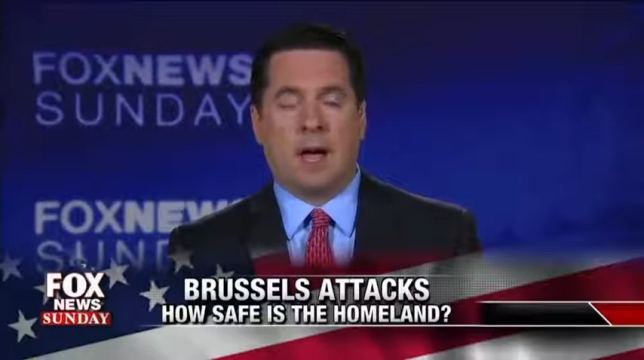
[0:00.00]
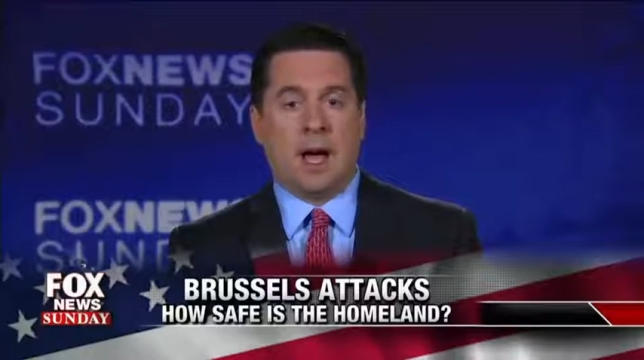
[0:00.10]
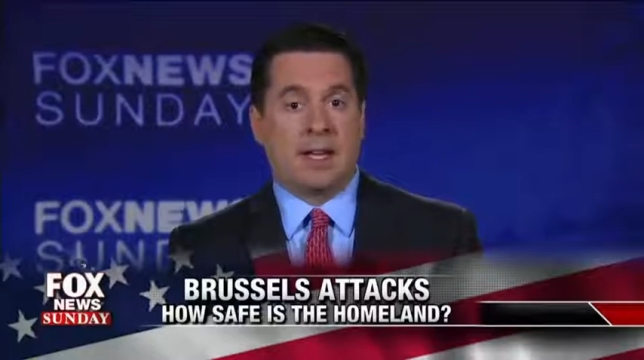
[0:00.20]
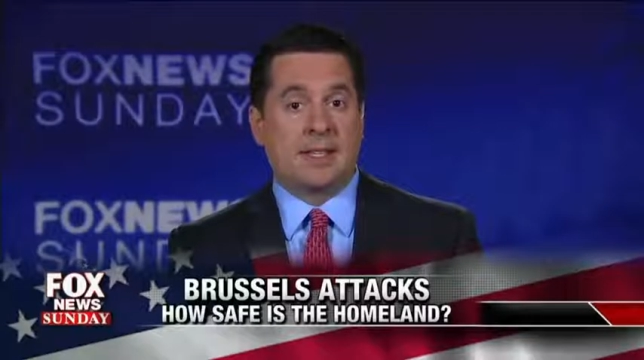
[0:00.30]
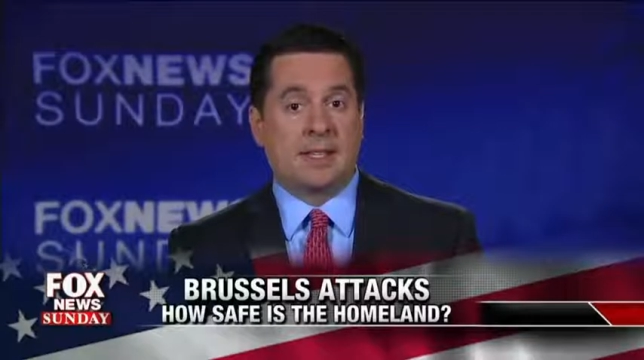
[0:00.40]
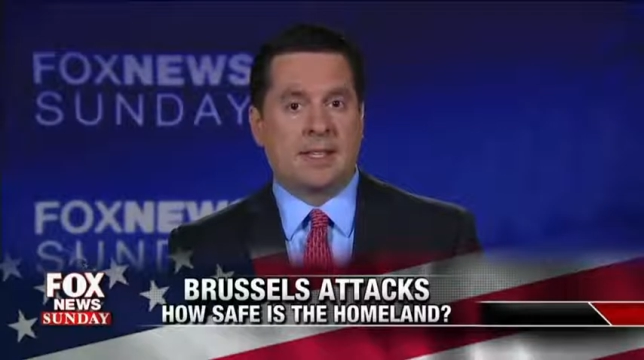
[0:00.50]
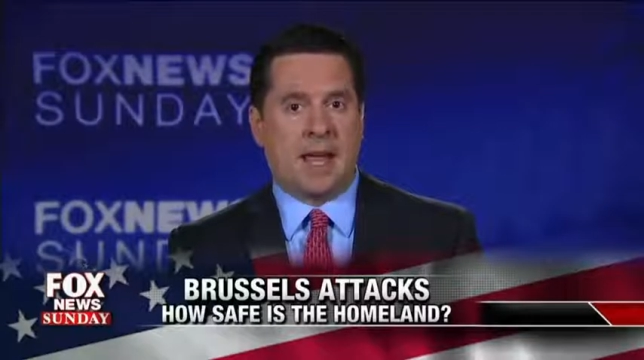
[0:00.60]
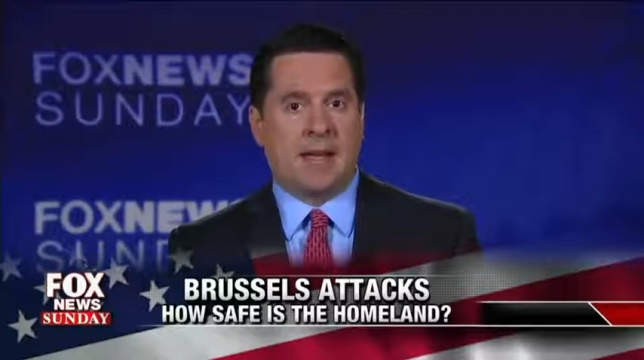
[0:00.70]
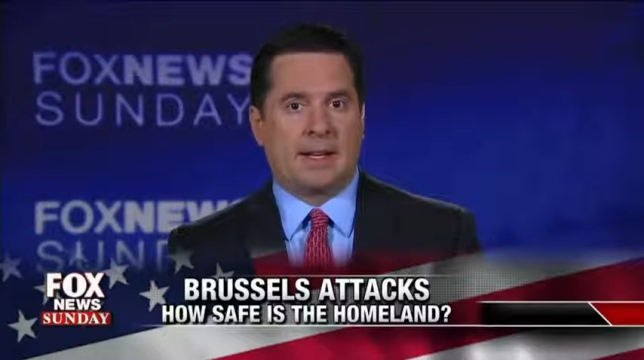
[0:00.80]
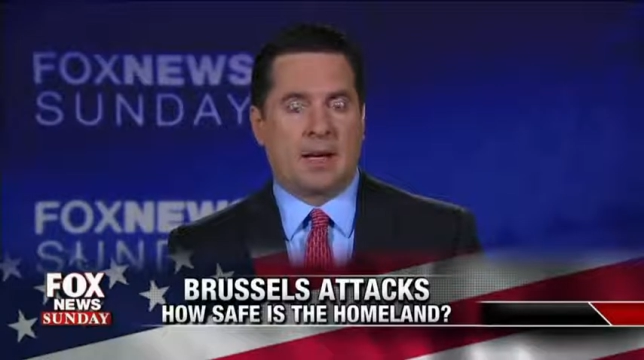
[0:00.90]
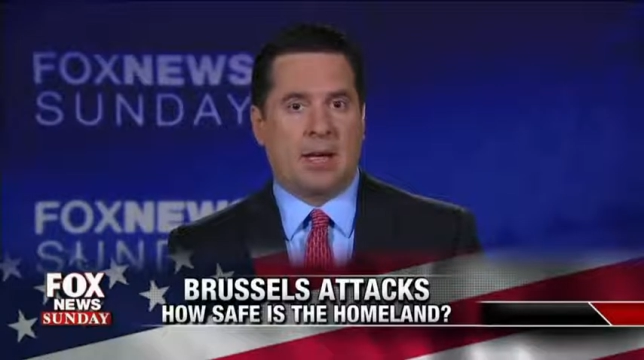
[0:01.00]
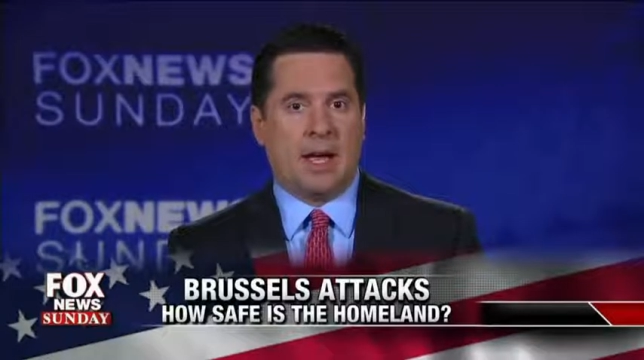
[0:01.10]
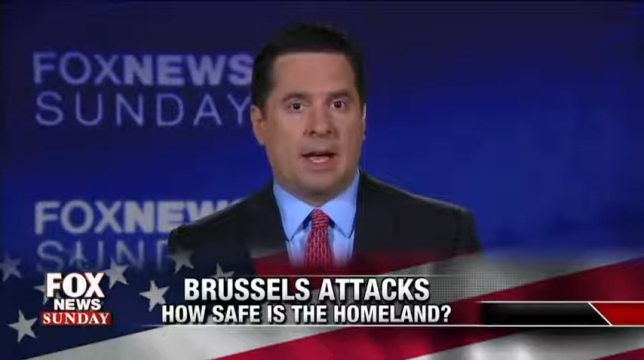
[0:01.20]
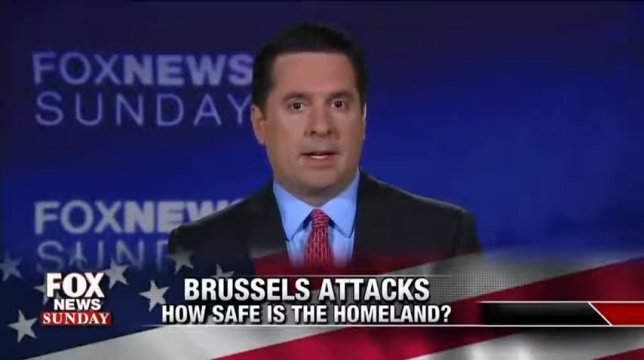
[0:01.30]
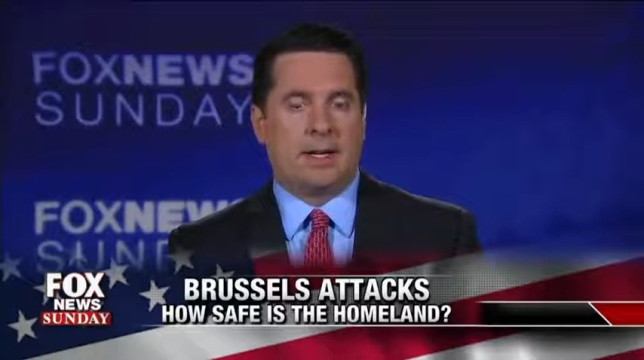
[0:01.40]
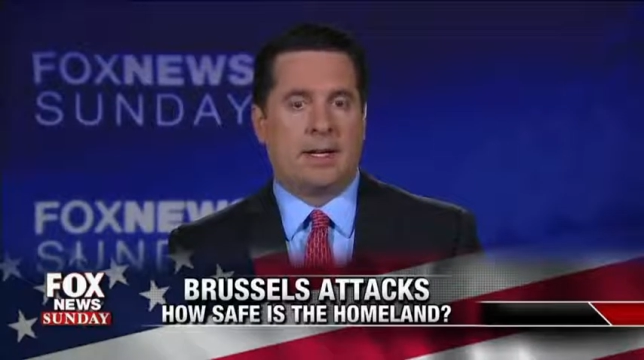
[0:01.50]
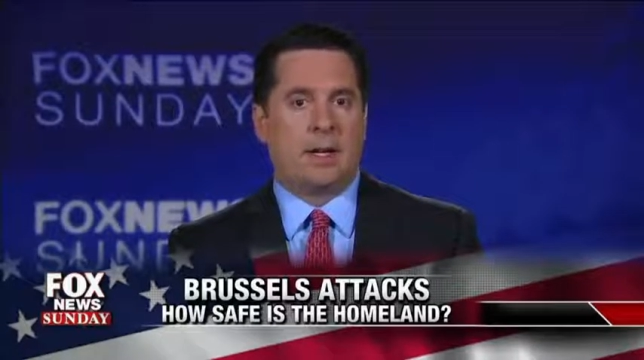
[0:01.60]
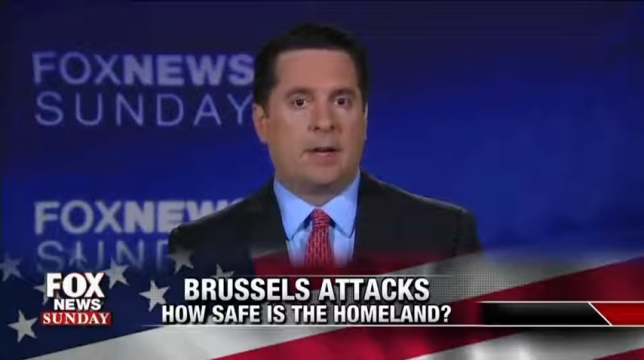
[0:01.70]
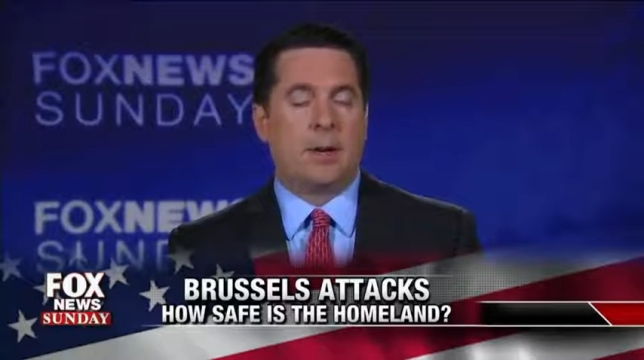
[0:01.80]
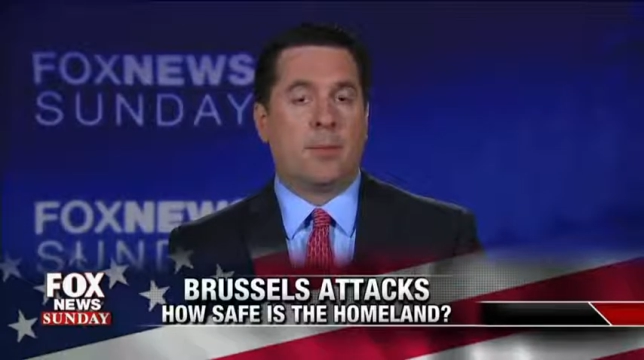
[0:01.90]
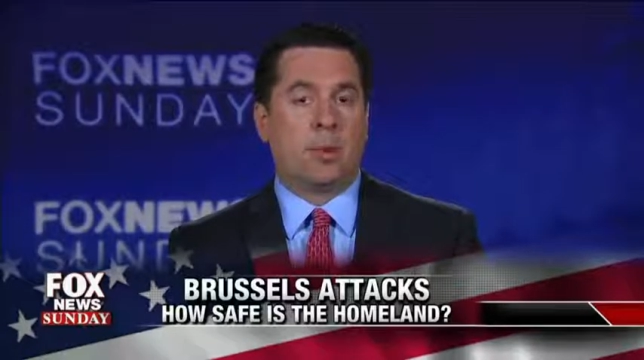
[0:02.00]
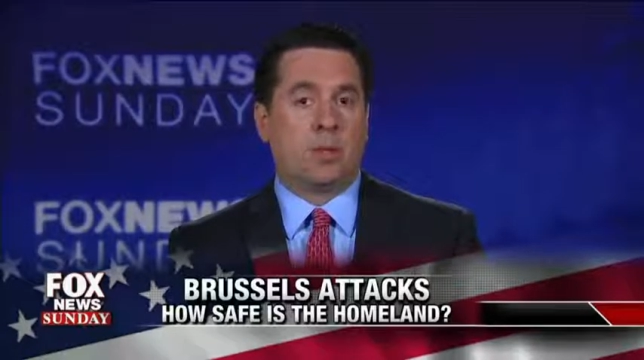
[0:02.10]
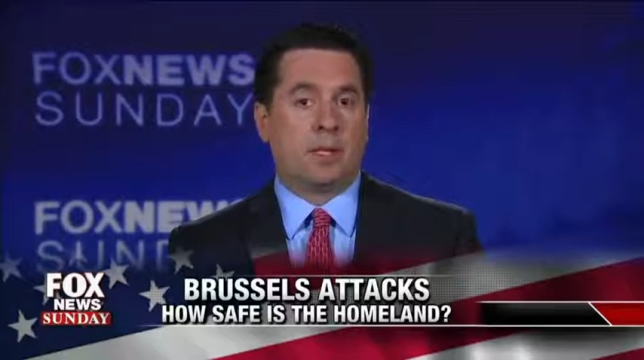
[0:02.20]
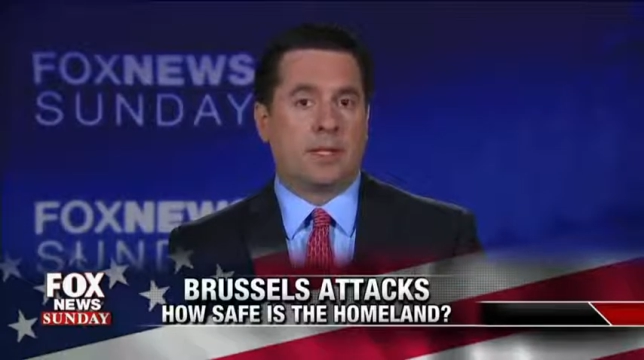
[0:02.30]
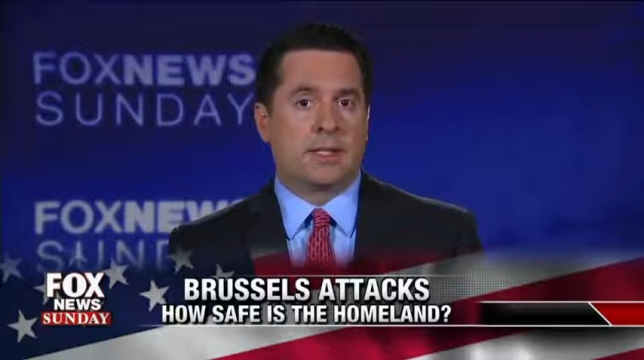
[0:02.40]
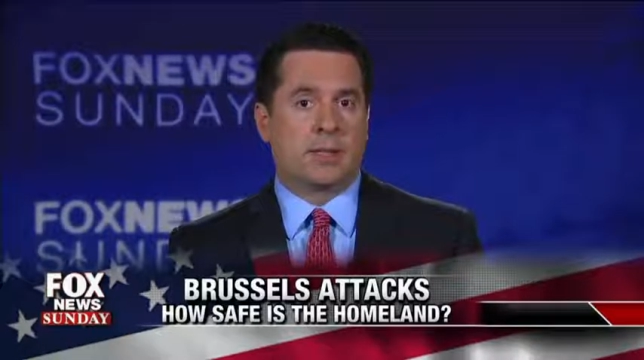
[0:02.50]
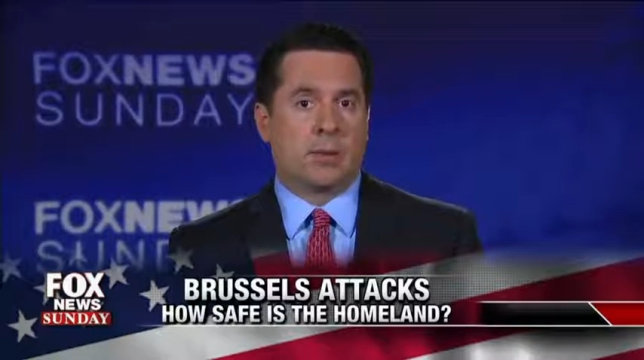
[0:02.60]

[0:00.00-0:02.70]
ISIS and Al-Qaeda, the more that this